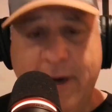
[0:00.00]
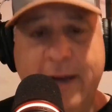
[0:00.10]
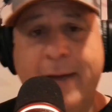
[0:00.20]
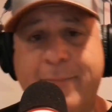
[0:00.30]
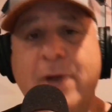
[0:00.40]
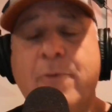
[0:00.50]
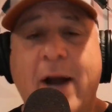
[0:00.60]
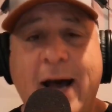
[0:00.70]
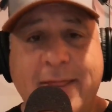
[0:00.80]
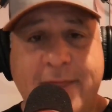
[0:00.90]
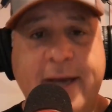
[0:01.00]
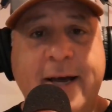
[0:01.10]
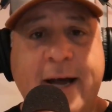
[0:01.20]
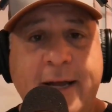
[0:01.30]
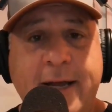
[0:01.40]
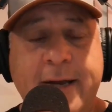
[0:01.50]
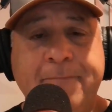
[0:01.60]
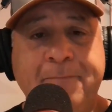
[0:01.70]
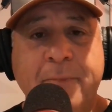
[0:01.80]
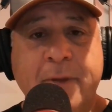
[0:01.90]
bring what I think I need,
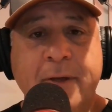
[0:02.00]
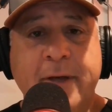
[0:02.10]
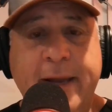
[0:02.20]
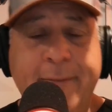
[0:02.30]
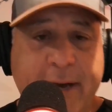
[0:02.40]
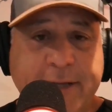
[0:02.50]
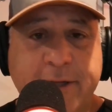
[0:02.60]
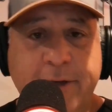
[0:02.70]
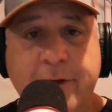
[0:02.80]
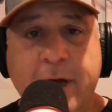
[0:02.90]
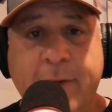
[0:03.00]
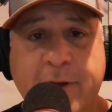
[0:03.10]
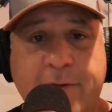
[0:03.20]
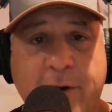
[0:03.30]
and then basically you tell me to